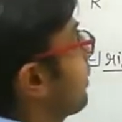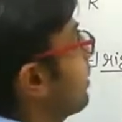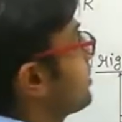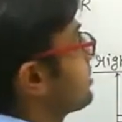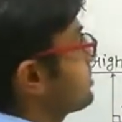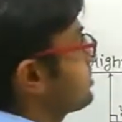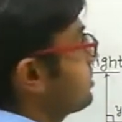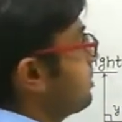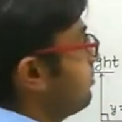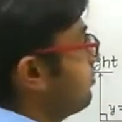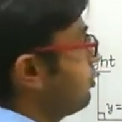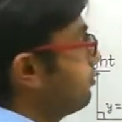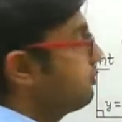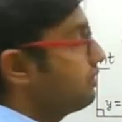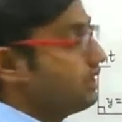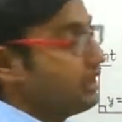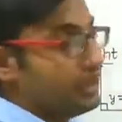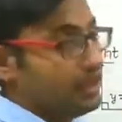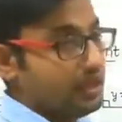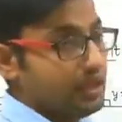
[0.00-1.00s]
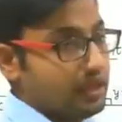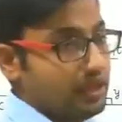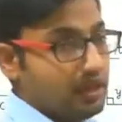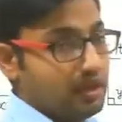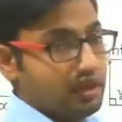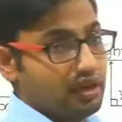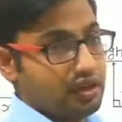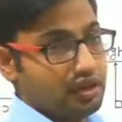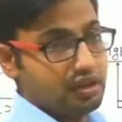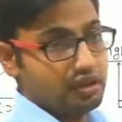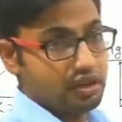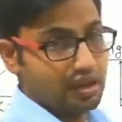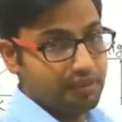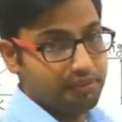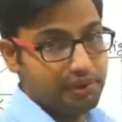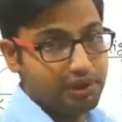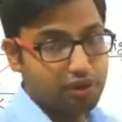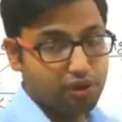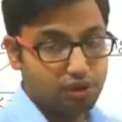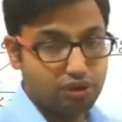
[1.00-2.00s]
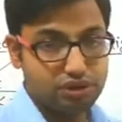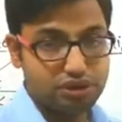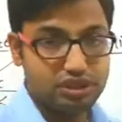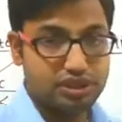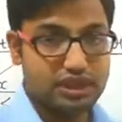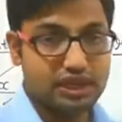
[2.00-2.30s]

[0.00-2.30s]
some of the terminology